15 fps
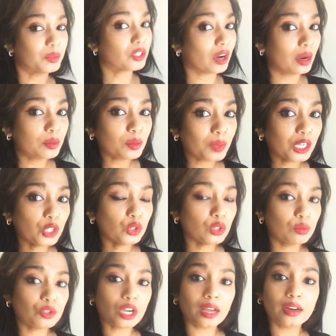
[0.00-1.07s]
to my YouTube
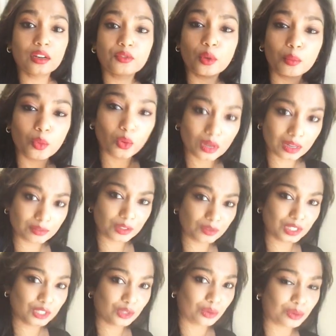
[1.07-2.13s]
channel for more lovely
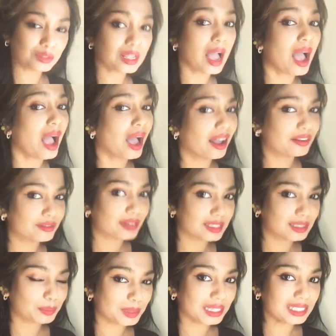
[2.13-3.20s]
videos and
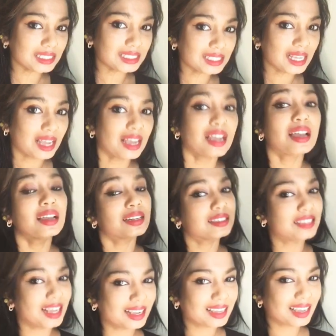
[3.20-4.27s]
recipes.
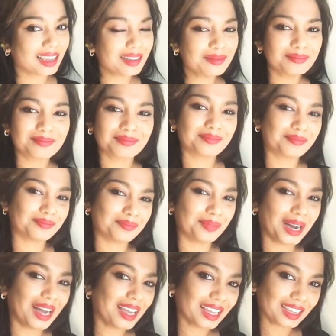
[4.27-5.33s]
Take care.
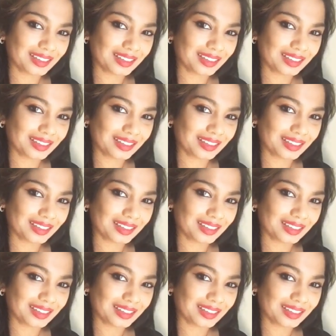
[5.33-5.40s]
Bye.